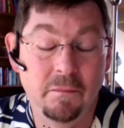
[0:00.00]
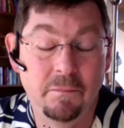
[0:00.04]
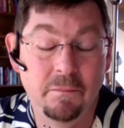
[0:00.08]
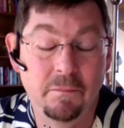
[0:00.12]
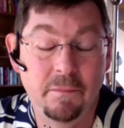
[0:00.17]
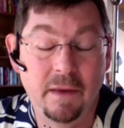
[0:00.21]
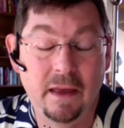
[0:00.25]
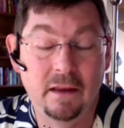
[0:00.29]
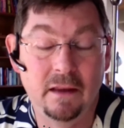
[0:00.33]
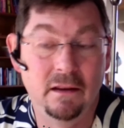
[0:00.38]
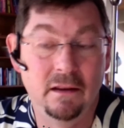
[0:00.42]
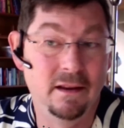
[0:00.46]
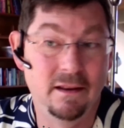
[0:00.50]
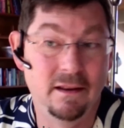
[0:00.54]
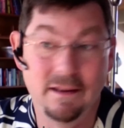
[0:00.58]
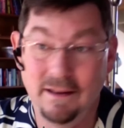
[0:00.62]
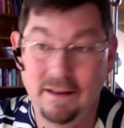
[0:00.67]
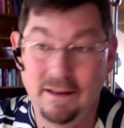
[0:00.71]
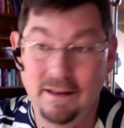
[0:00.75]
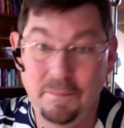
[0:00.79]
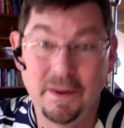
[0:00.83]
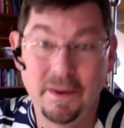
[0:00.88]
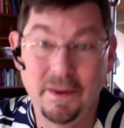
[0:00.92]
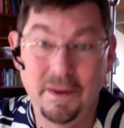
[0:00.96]

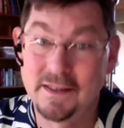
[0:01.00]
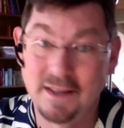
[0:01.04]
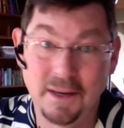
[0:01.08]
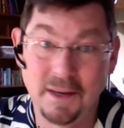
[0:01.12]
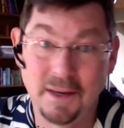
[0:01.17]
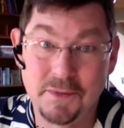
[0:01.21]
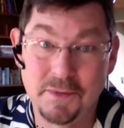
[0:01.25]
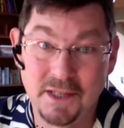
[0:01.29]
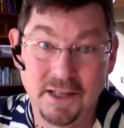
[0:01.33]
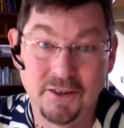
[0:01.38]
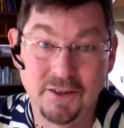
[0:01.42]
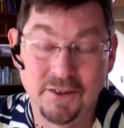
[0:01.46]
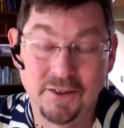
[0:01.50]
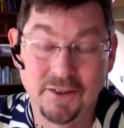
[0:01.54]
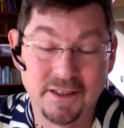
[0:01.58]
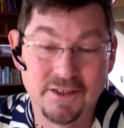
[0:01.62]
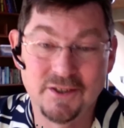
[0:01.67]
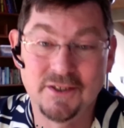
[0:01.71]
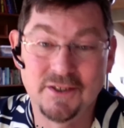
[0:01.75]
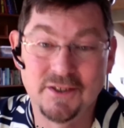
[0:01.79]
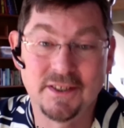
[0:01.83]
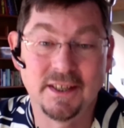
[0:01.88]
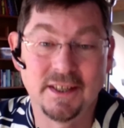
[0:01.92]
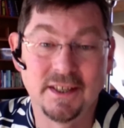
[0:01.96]
best kept secret,
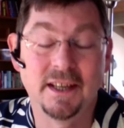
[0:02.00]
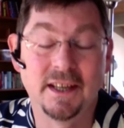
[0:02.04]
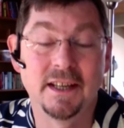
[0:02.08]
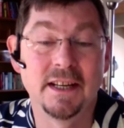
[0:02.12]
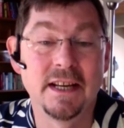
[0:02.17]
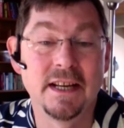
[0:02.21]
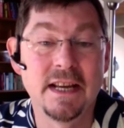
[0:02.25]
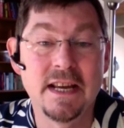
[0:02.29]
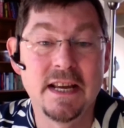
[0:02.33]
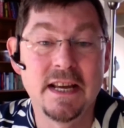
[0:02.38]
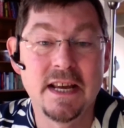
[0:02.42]
as you said.